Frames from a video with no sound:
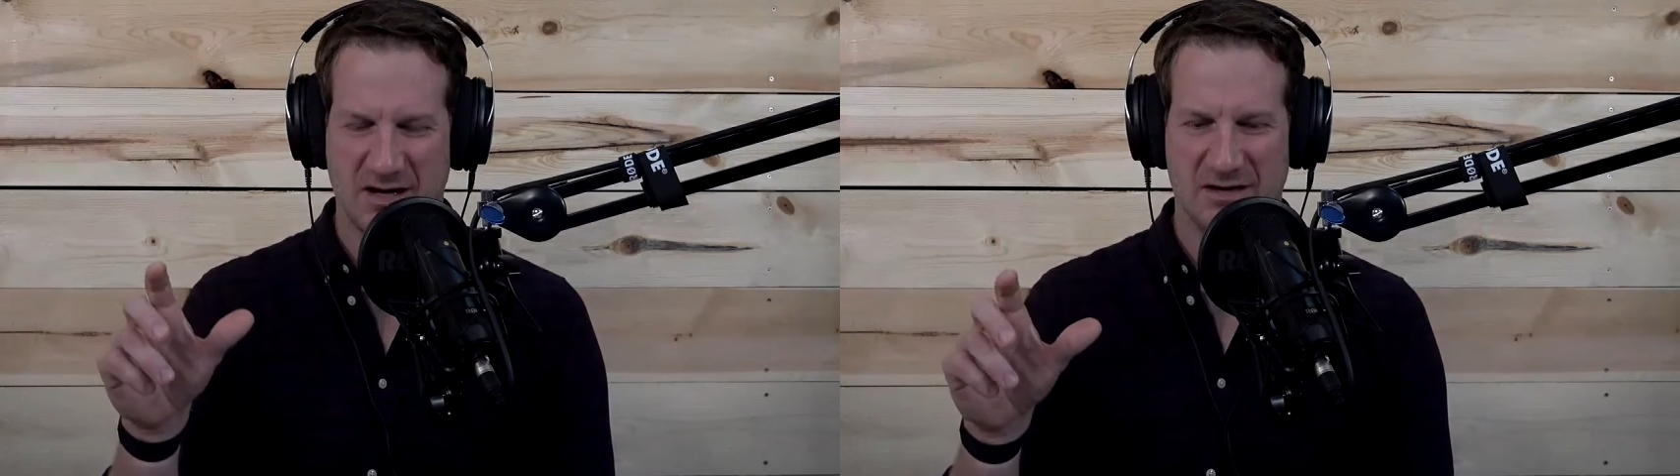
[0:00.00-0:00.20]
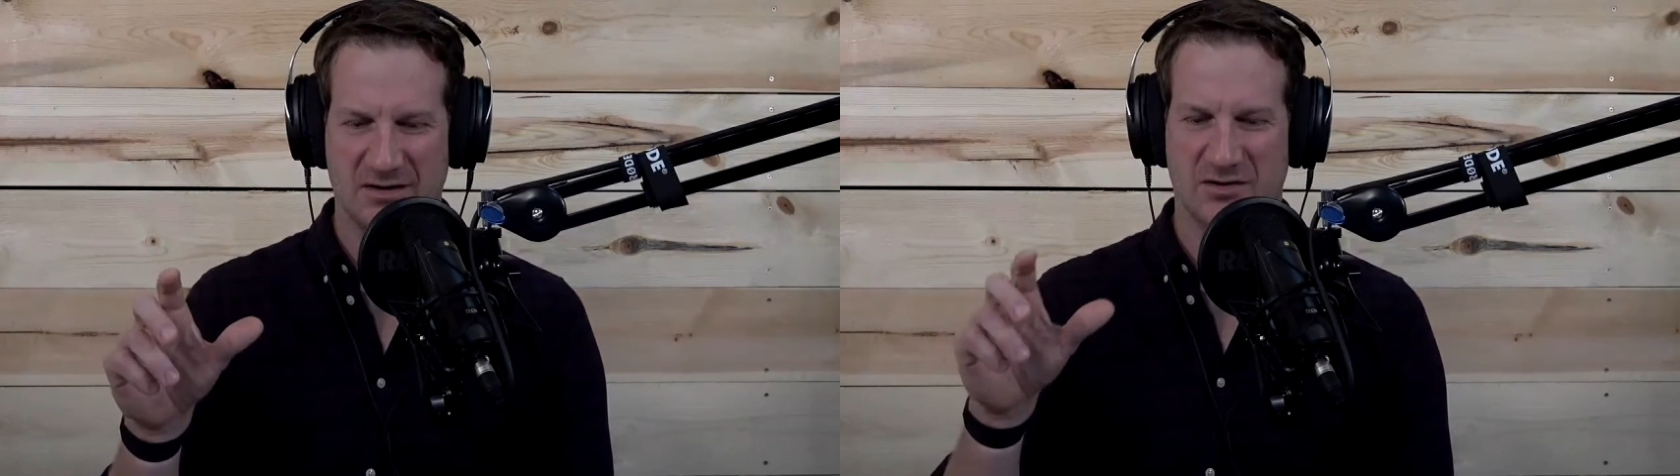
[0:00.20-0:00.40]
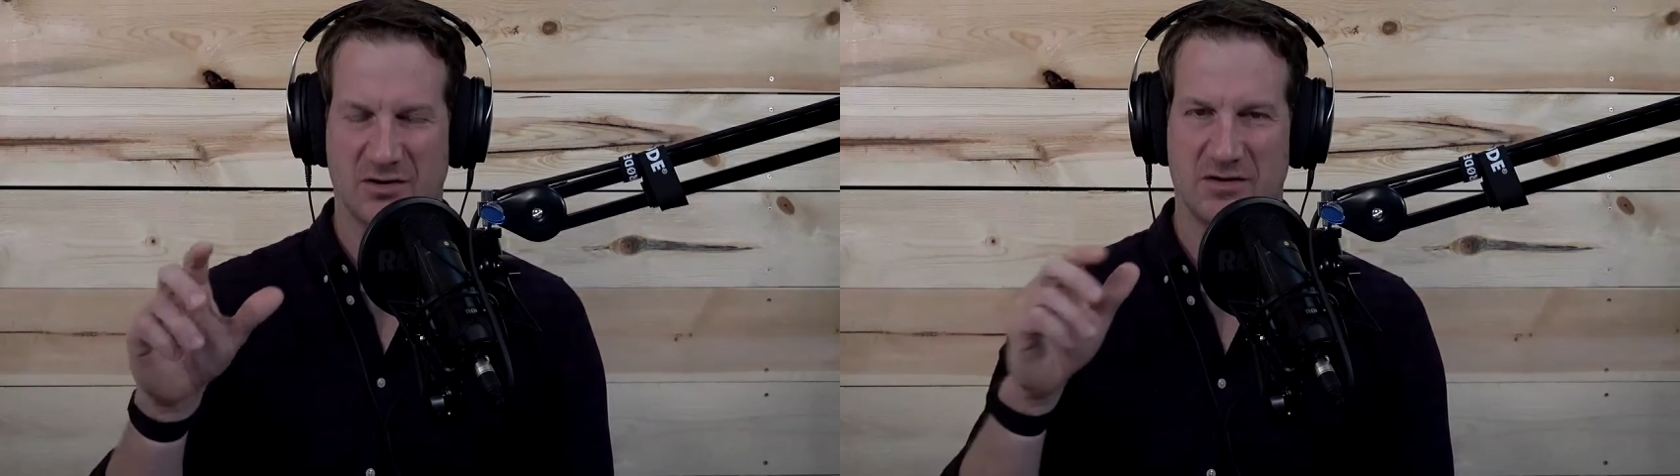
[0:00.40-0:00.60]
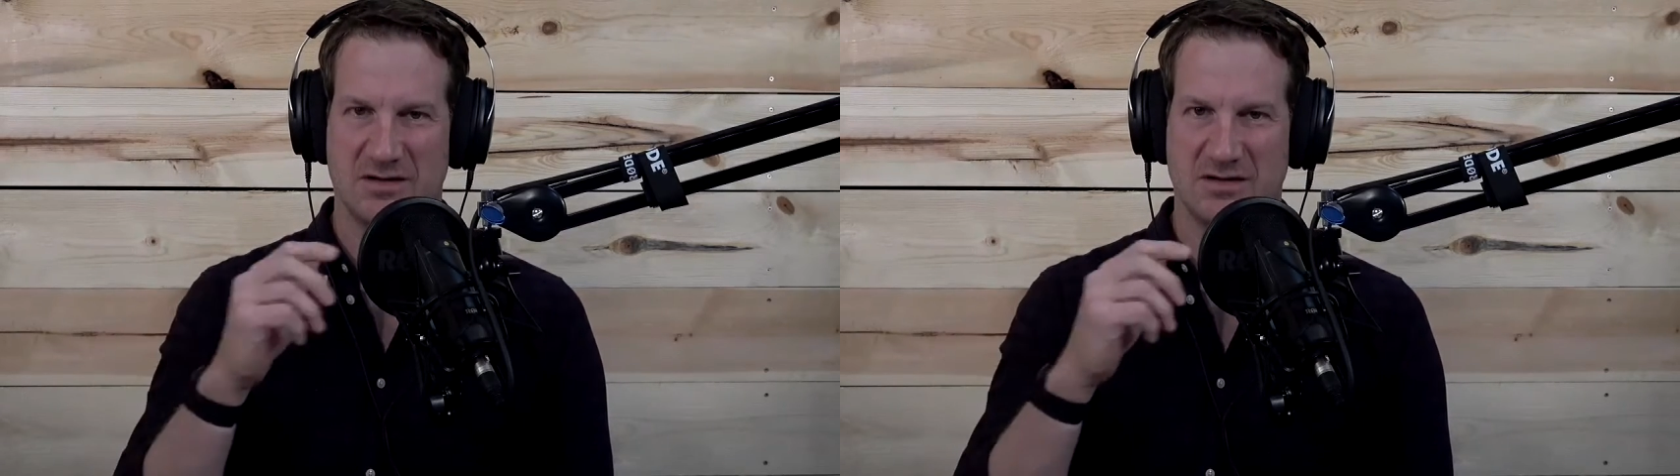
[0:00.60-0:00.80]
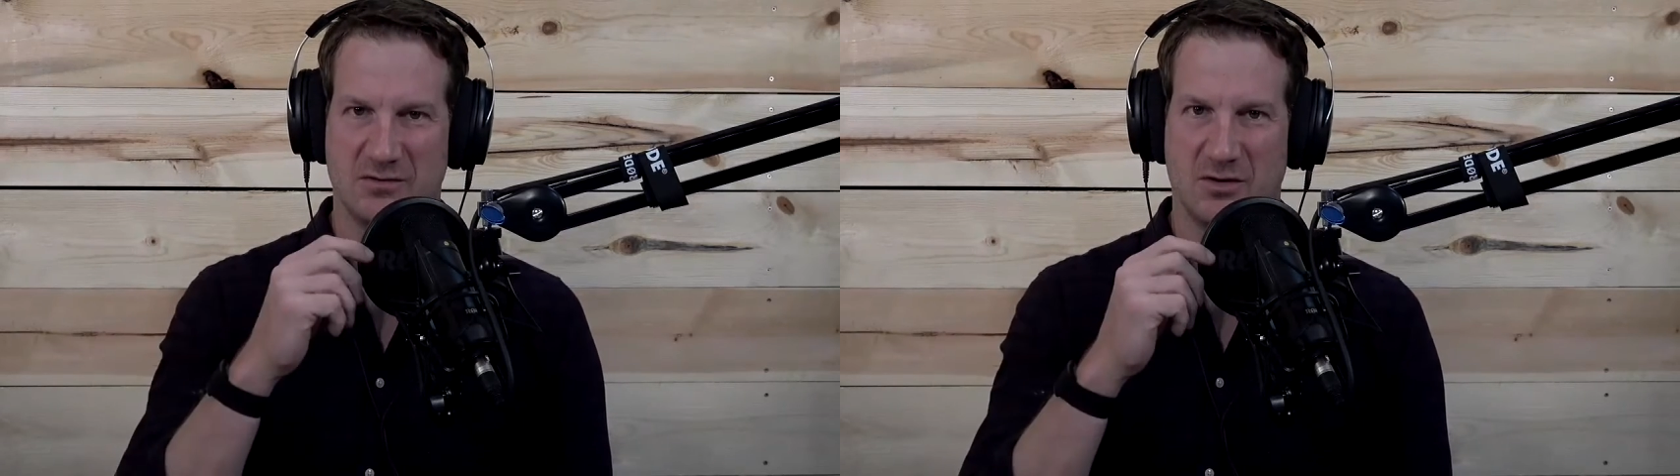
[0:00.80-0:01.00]
out sugar, did
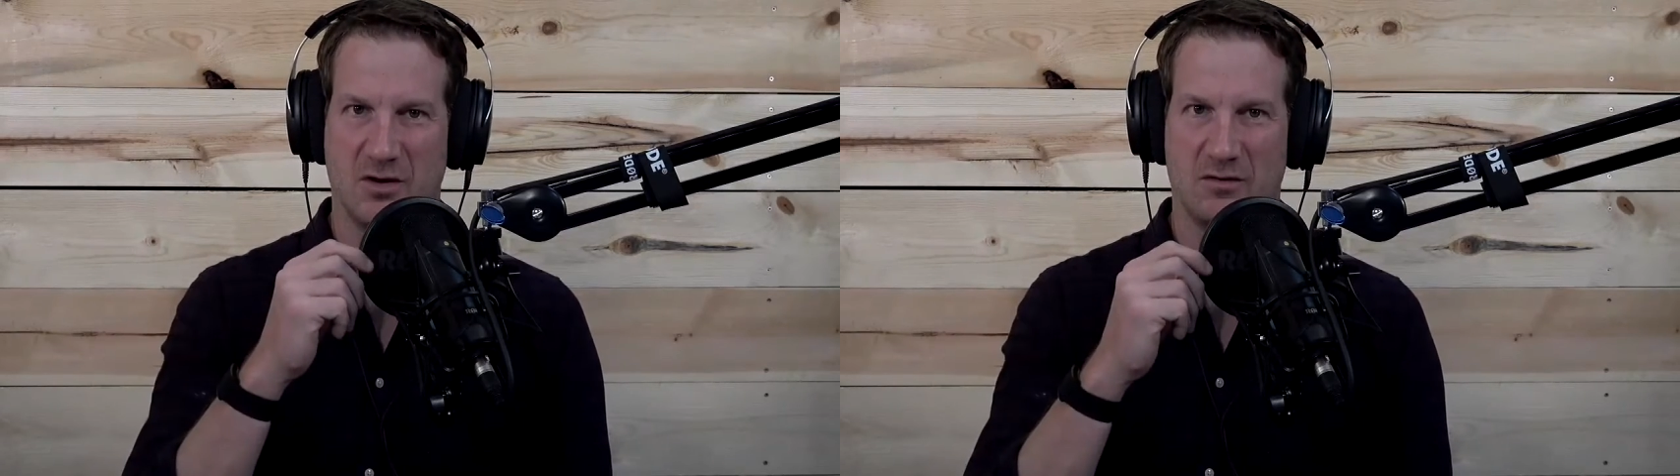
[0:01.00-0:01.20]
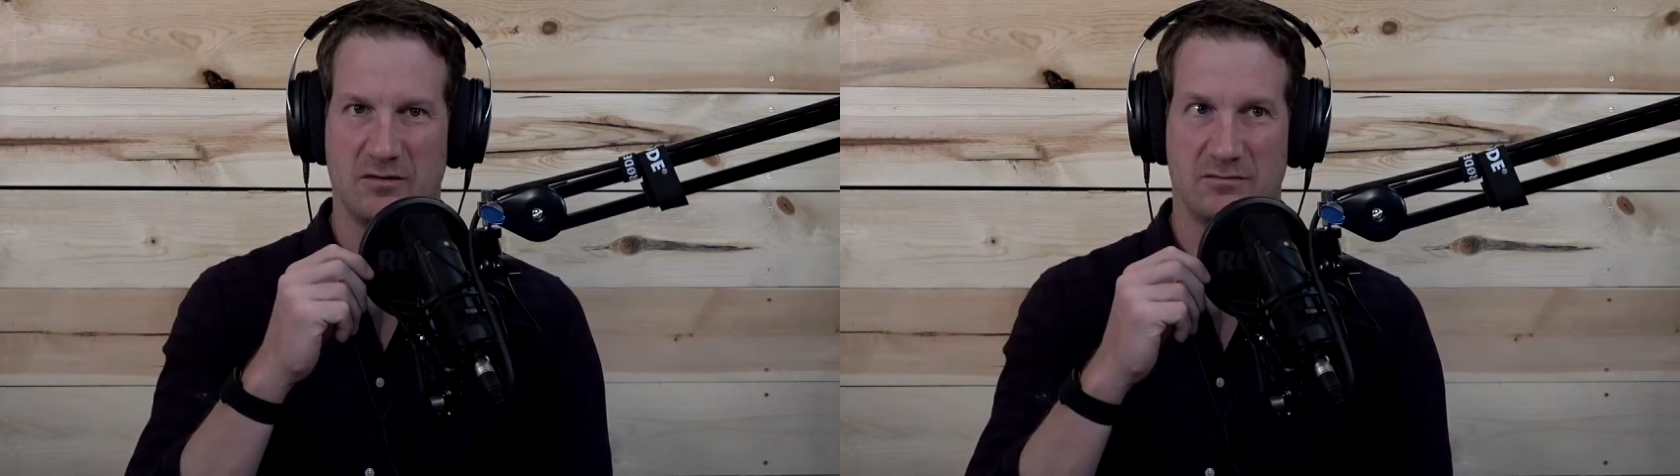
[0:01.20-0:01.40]
you go